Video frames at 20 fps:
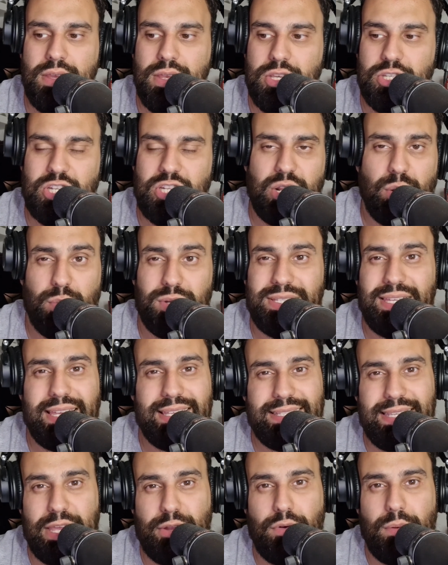So, was he a
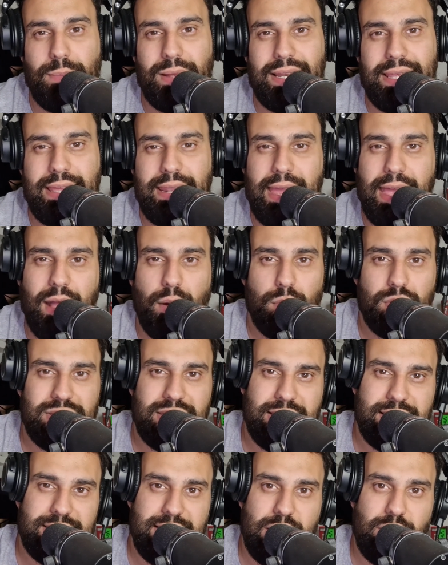secret millionaire? Was
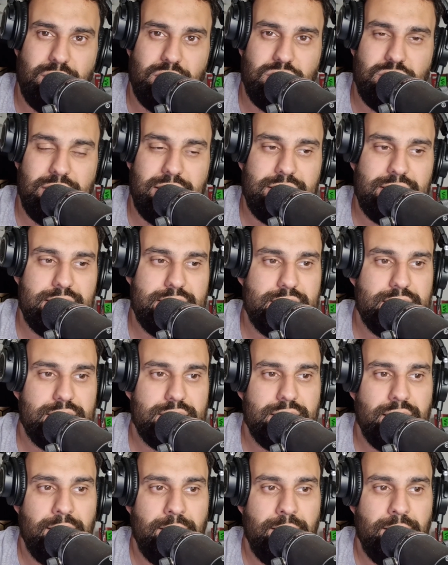he a secret genius?